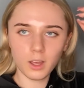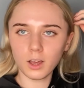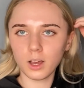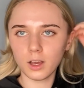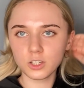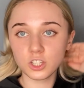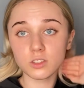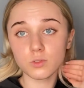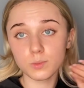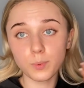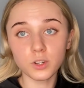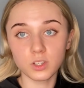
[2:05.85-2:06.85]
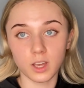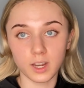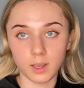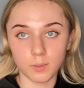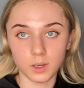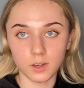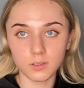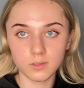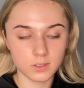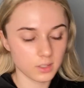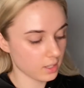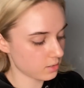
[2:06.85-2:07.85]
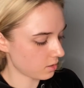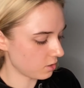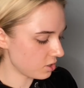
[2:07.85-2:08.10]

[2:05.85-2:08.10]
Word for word: Uh, she does respond to her name though, so that's good.